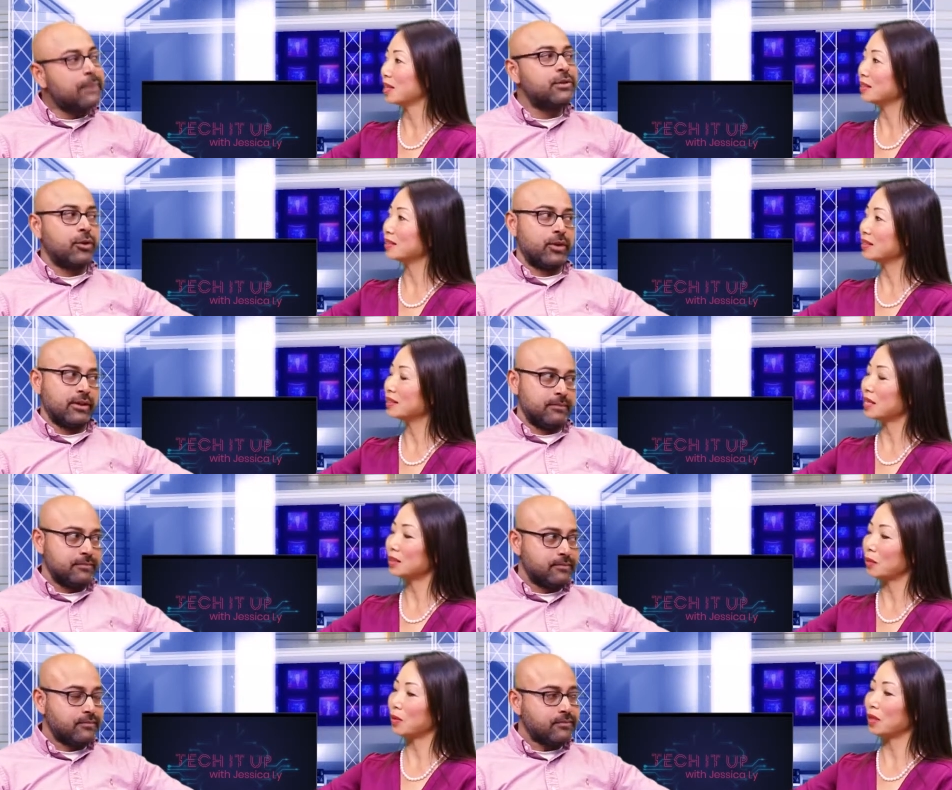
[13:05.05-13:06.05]
Speaker 1: Absolutely. Is, is that
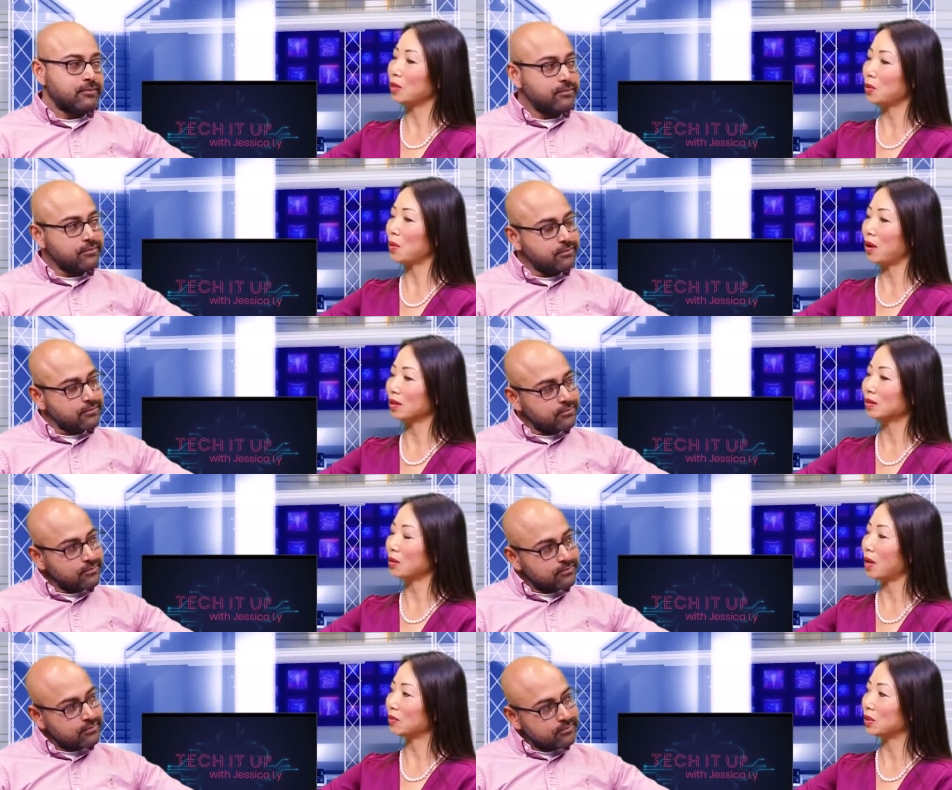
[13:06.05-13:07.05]
something you
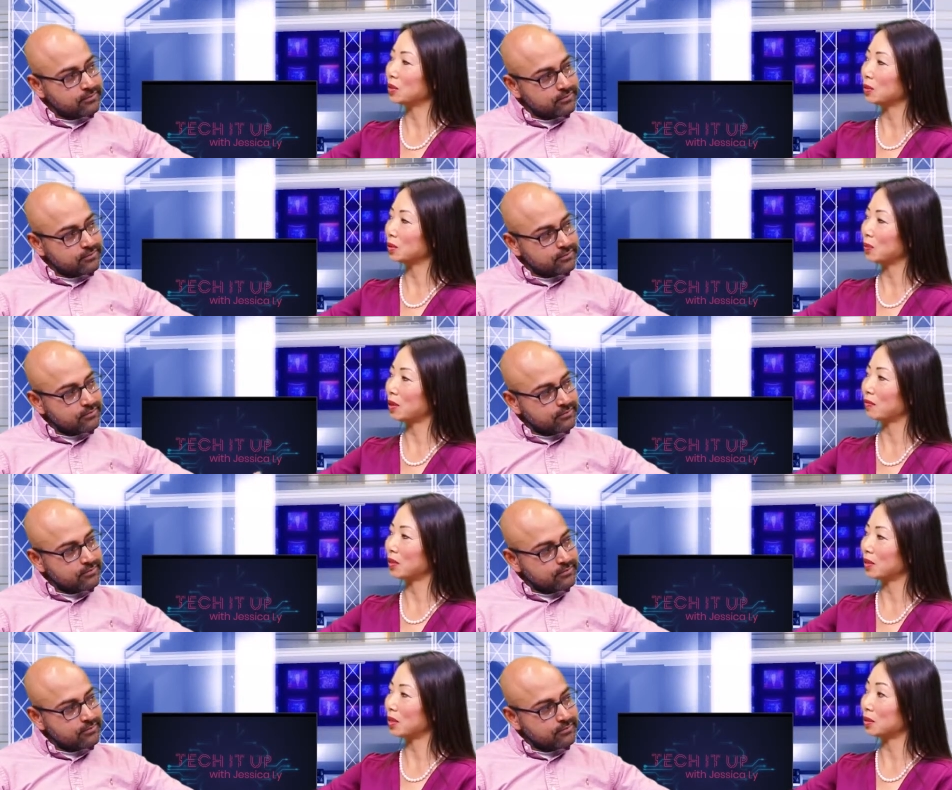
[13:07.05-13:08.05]
also have to do as part
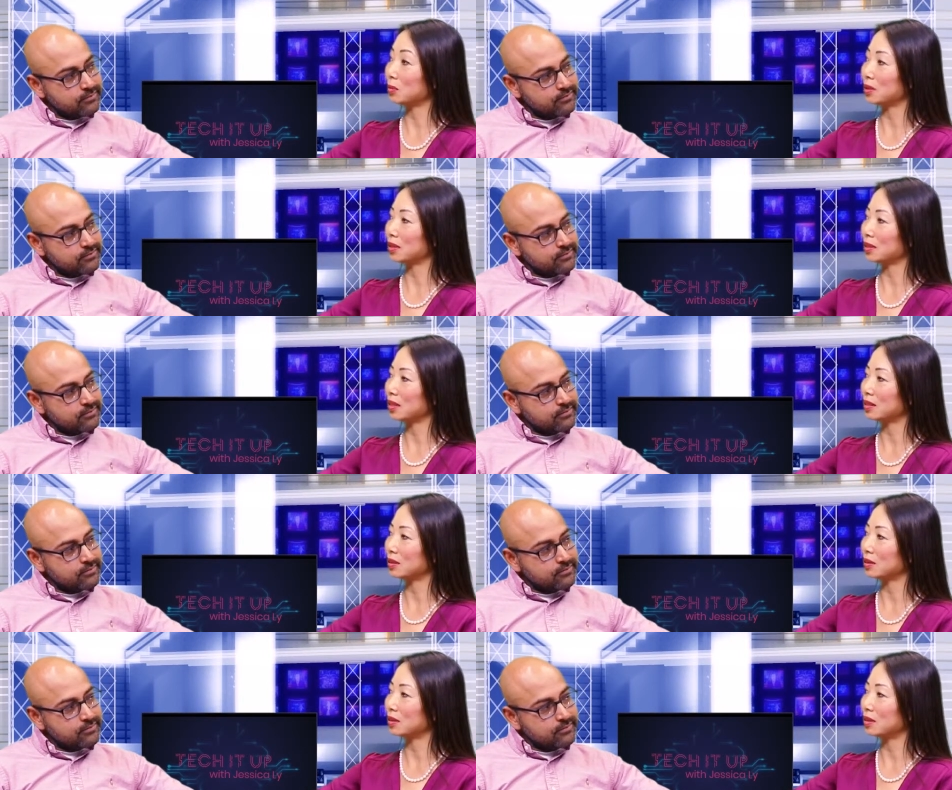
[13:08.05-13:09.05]
of customer success,
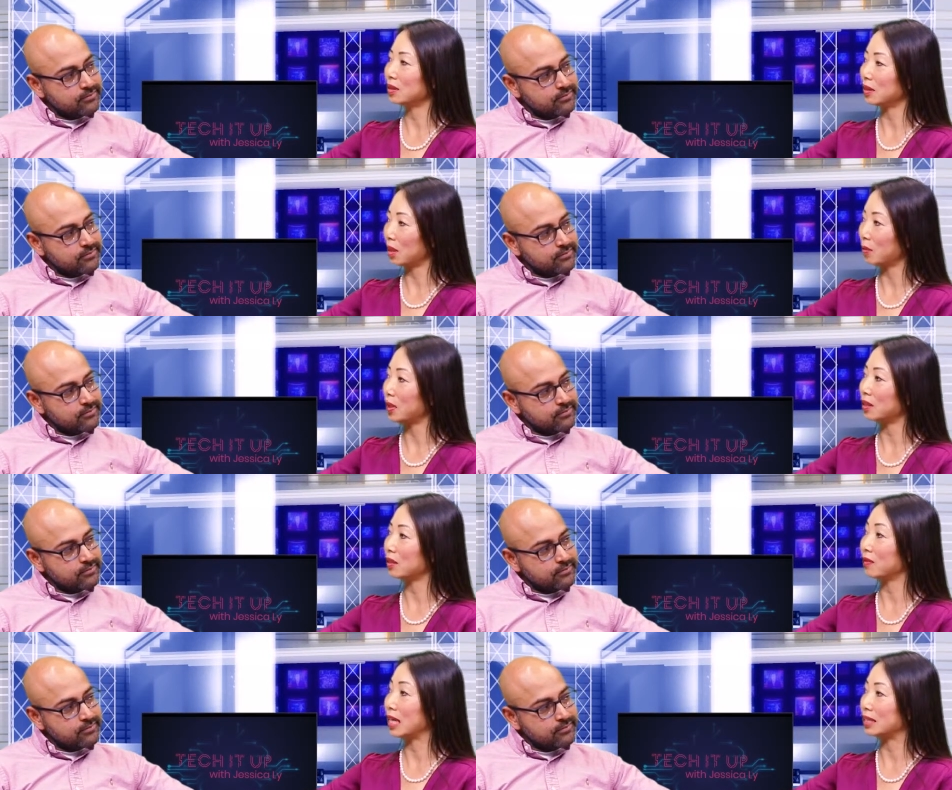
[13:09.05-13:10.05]
is the
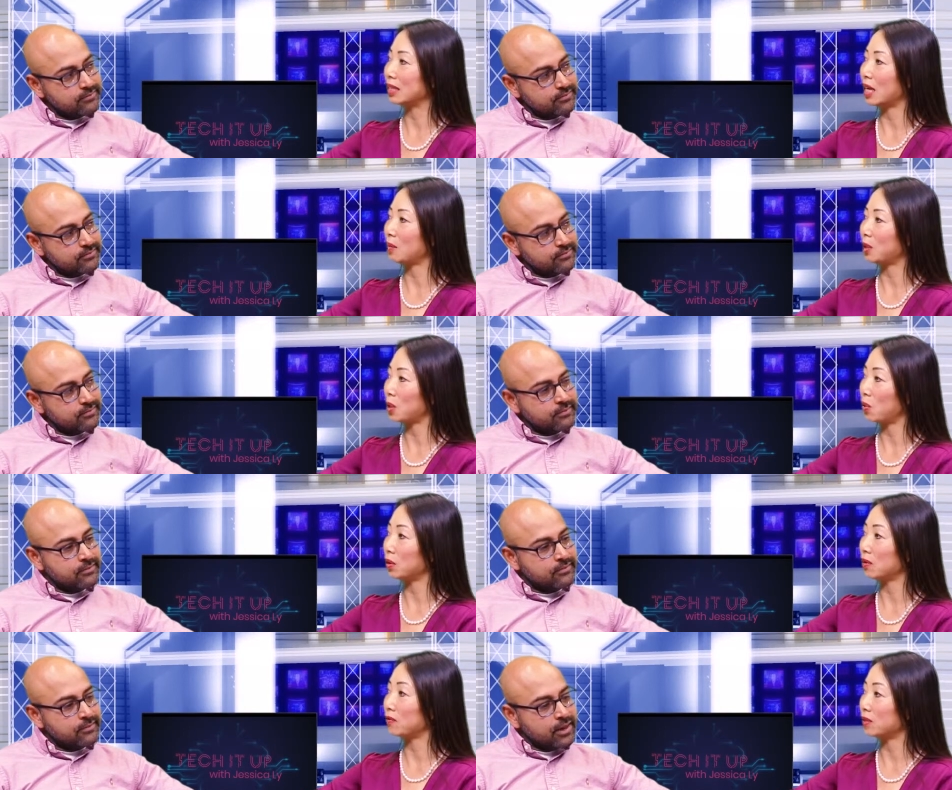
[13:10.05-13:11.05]
competitive landscape and
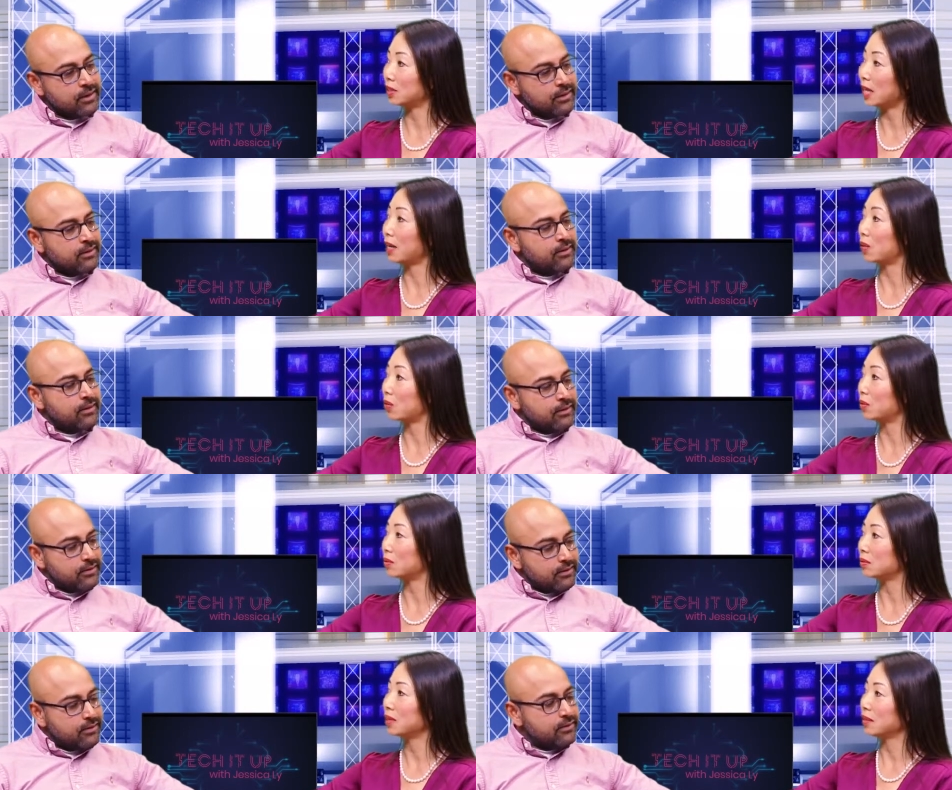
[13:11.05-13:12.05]
knowing the, the
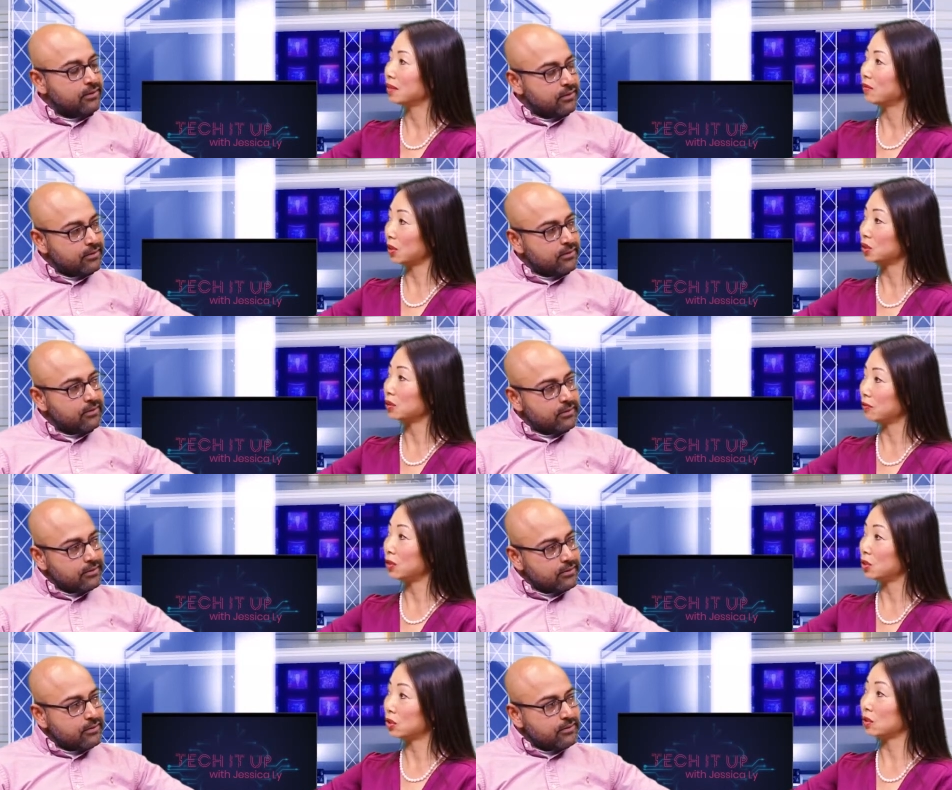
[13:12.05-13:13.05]
technical function
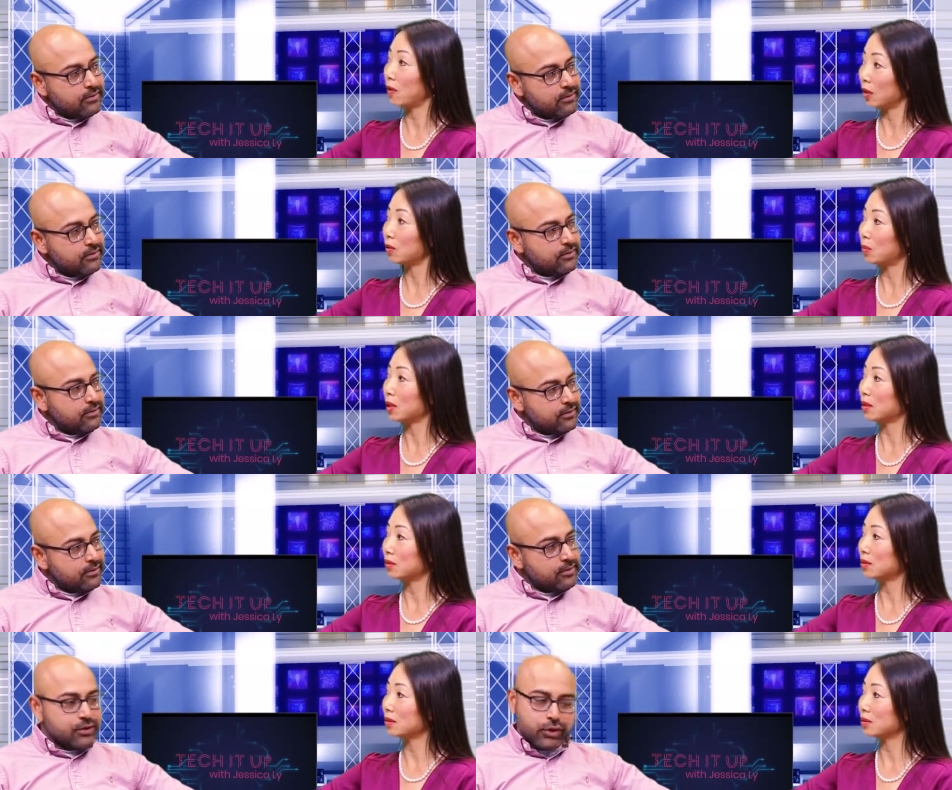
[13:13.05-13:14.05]
features of other
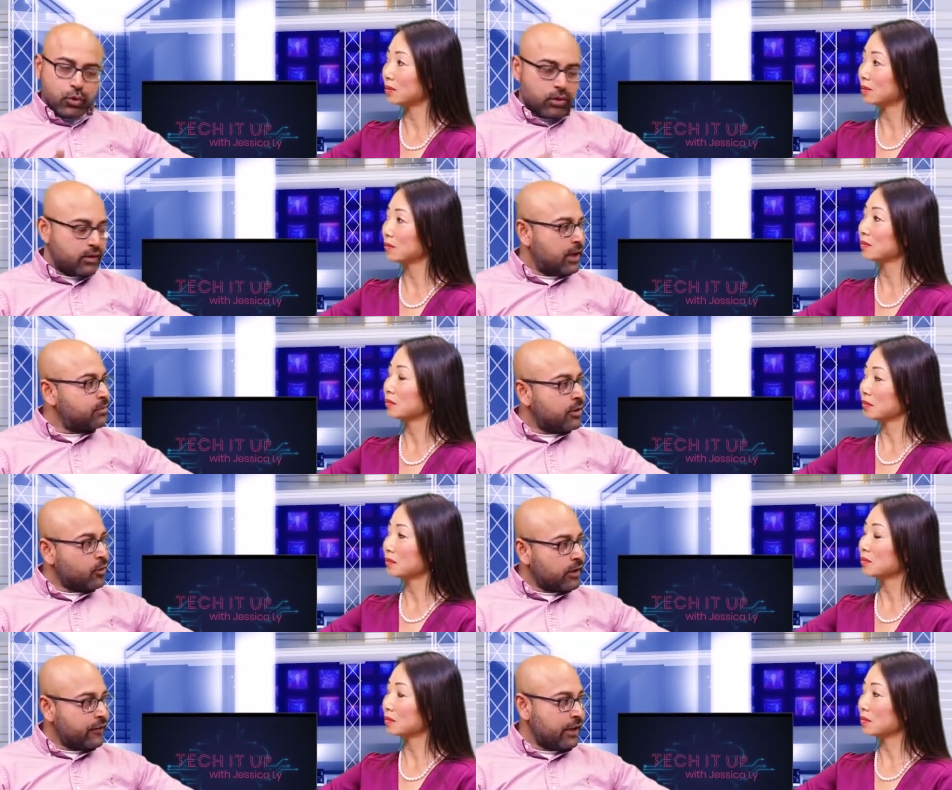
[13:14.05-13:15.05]
players? Sure,
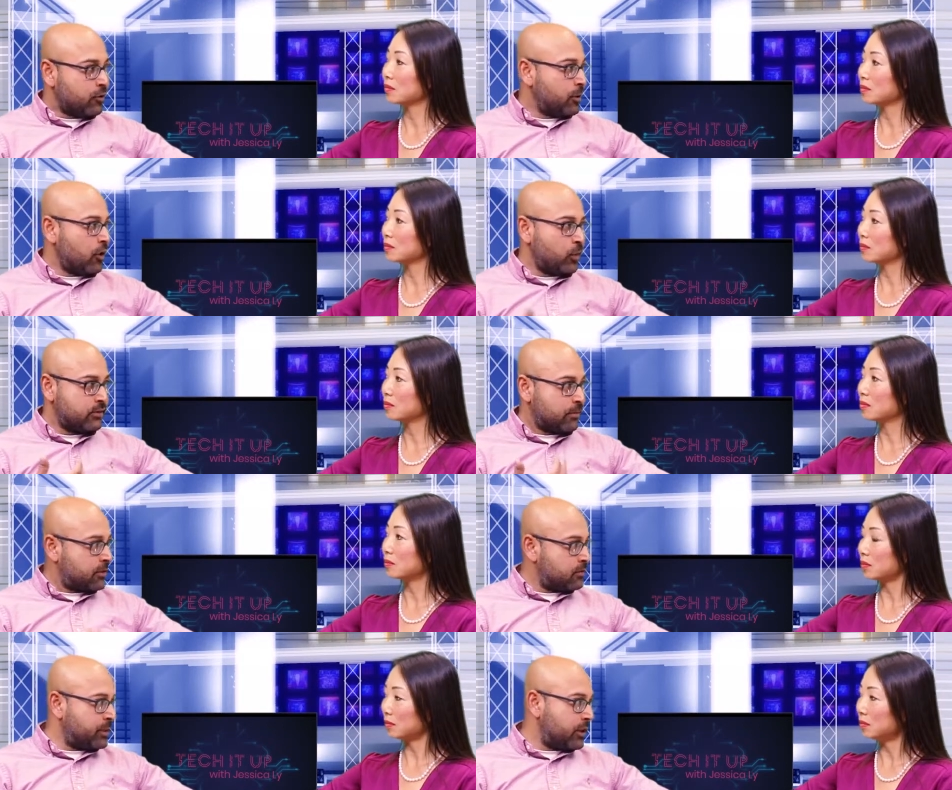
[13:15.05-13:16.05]
absolutely. We have to be always up
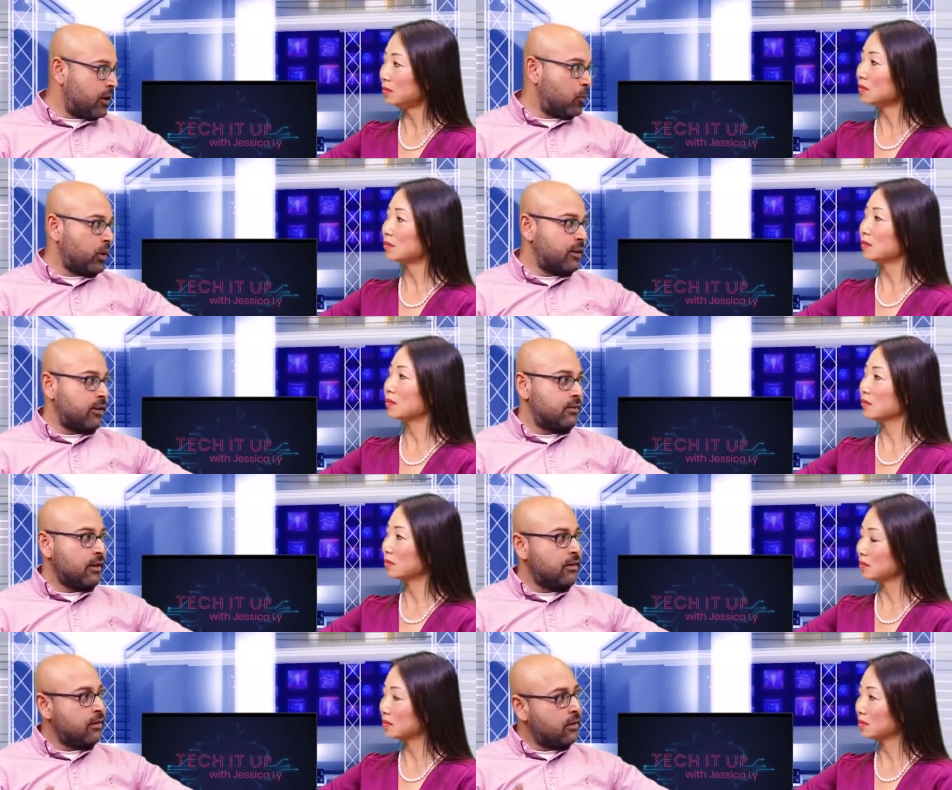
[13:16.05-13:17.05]
to speed on what those
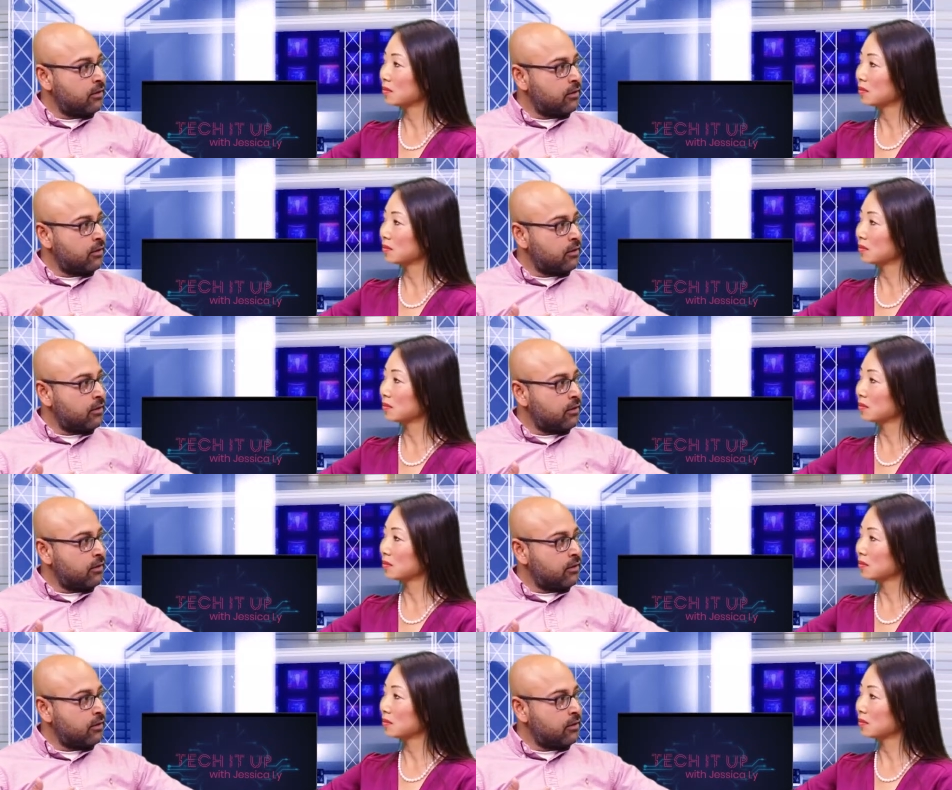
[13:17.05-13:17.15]
other